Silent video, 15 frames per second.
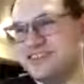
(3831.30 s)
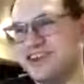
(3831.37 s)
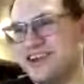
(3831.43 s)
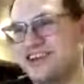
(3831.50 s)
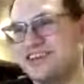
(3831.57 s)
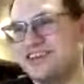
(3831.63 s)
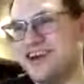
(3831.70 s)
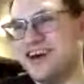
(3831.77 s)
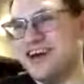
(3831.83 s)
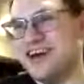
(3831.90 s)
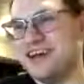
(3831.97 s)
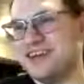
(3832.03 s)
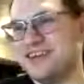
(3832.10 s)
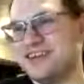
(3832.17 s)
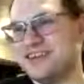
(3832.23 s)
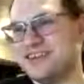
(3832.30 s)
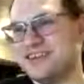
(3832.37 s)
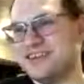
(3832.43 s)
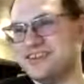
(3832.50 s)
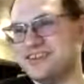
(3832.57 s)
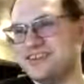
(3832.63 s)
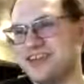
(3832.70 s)
And it's like
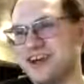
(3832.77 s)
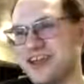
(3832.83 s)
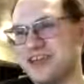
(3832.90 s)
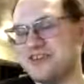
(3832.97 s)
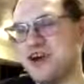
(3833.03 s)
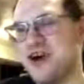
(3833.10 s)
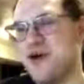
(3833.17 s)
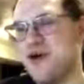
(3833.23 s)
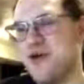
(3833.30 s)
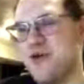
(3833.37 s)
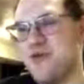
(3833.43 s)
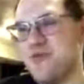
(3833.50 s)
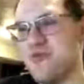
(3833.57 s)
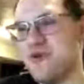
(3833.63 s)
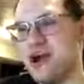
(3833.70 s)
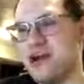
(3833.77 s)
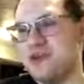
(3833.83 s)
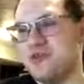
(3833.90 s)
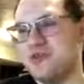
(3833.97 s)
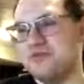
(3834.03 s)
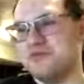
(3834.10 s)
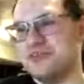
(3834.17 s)
no, I
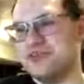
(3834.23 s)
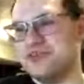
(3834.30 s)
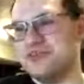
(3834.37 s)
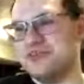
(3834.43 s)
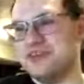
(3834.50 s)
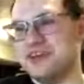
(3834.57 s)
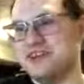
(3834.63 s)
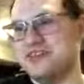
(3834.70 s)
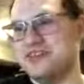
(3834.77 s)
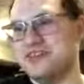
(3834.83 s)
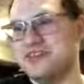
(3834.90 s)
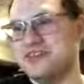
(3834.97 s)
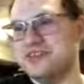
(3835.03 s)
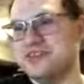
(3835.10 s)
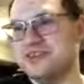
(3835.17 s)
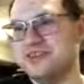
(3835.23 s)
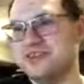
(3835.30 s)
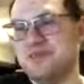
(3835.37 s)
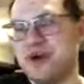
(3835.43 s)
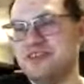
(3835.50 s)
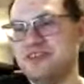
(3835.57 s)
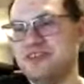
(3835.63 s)
know it's like
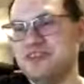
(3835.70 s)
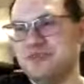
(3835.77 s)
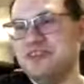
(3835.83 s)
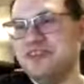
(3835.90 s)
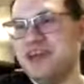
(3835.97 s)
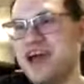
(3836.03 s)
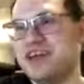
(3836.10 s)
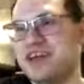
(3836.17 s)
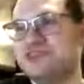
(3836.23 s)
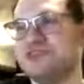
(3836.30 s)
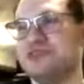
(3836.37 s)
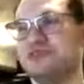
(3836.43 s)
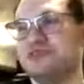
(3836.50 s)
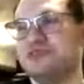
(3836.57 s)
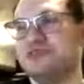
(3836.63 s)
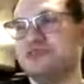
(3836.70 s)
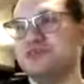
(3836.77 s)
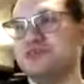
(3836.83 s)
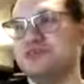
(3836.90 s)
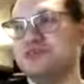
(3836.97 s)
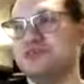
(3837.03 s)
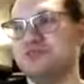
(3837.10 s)
by doing that you
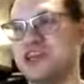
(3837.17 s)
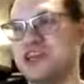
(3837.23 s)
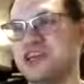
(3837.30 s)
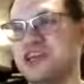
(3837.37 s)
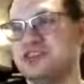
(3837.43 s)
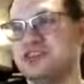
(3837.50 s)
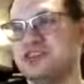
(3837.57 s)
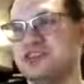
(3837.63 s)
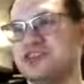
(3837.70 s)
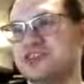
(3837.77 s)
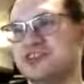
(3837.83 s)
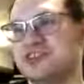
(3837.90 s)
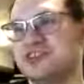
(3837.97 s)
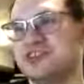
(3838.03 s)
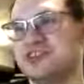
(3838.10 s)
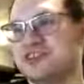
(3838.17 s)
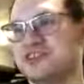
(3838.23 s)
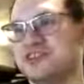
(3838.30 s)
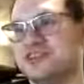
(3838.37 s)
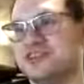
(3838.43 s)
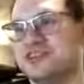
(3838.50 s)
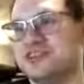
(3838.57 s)
completely change,
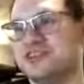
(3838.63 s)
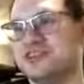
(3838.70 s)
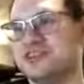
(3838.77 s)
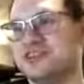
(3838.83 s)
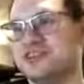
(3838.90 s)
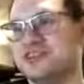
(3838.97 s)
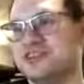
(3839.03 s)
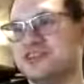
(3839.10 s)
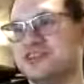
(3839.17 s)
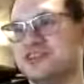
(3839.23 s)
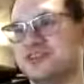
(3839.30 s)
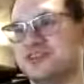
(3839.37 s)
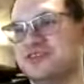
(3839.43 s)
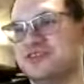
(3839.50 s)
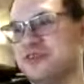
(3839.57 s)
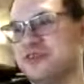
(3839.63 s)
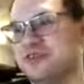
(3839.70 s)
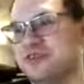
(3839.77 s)
because the whole